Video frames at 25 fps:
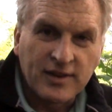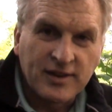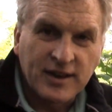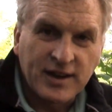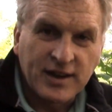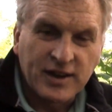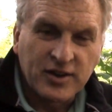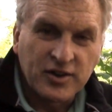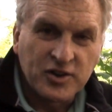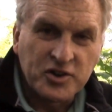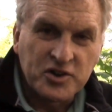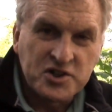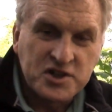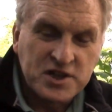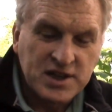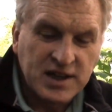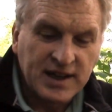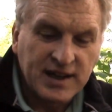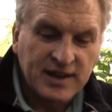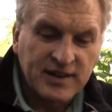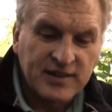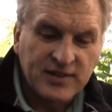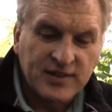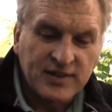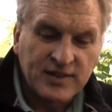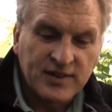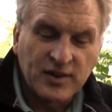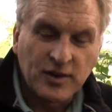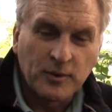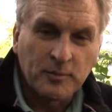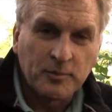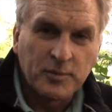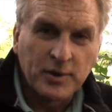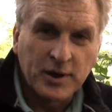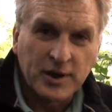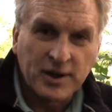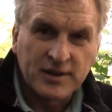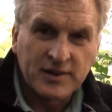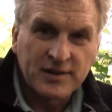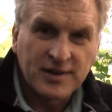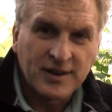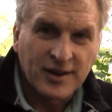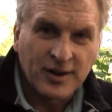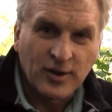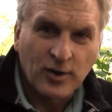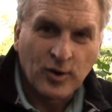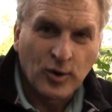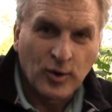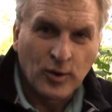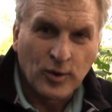like your jeans. You don't put a
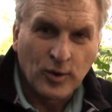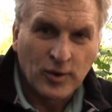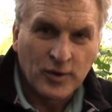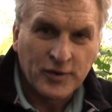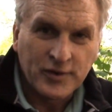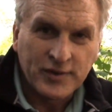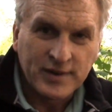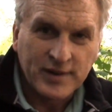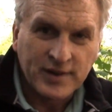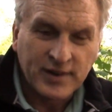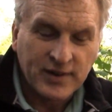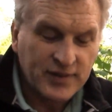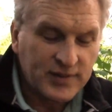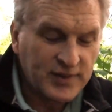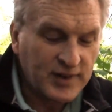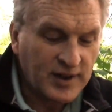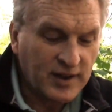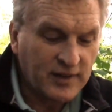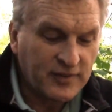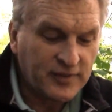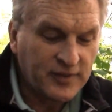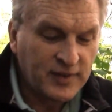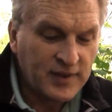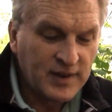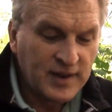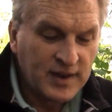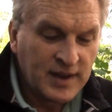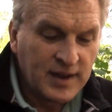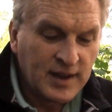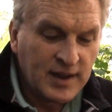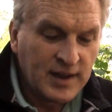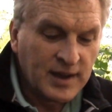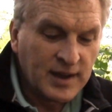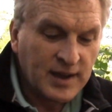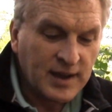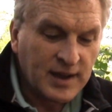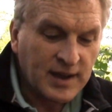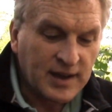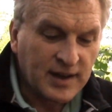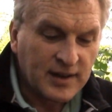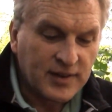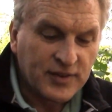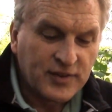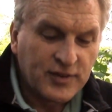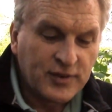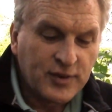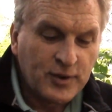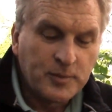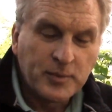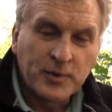ton of holes in this stuff, and it's
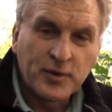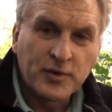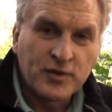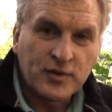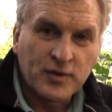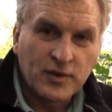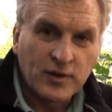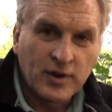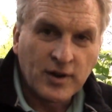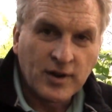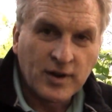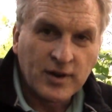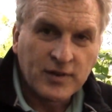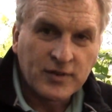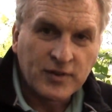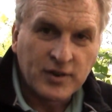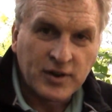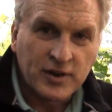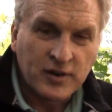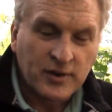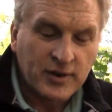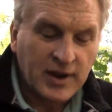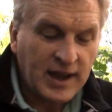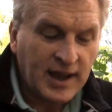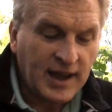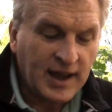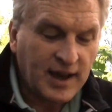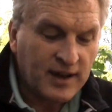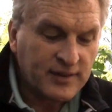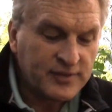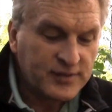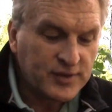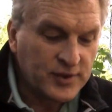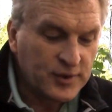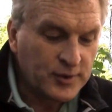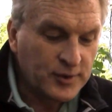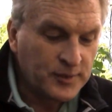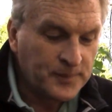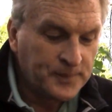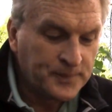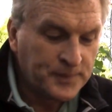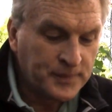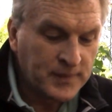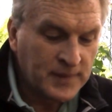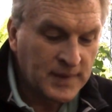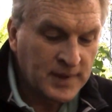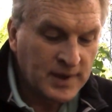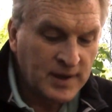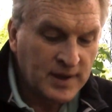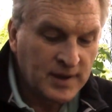super strong, so you don't have to.
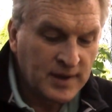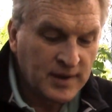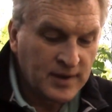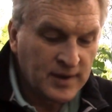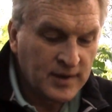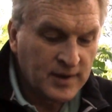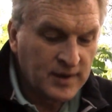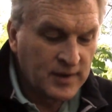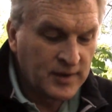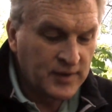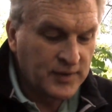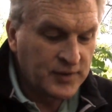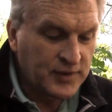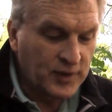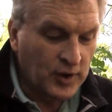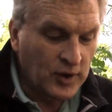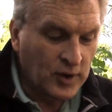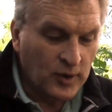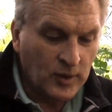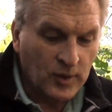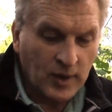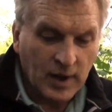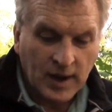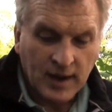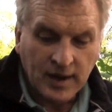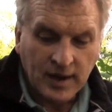So